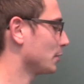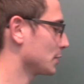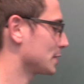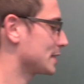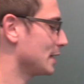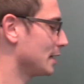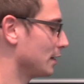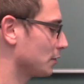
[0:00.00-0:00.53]

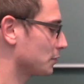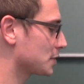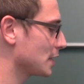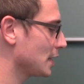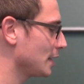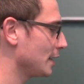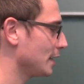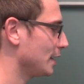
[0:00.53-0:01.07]
ourselves
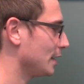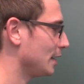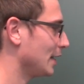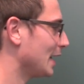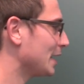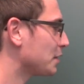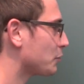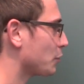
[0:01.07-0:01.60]
a
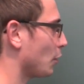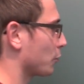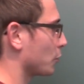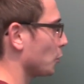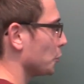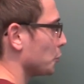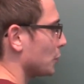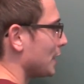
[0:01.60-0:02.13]
length of
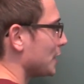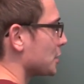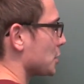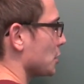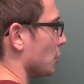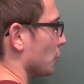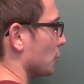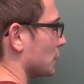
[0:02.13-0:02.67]
golden
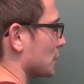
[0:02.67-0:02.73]
ratio.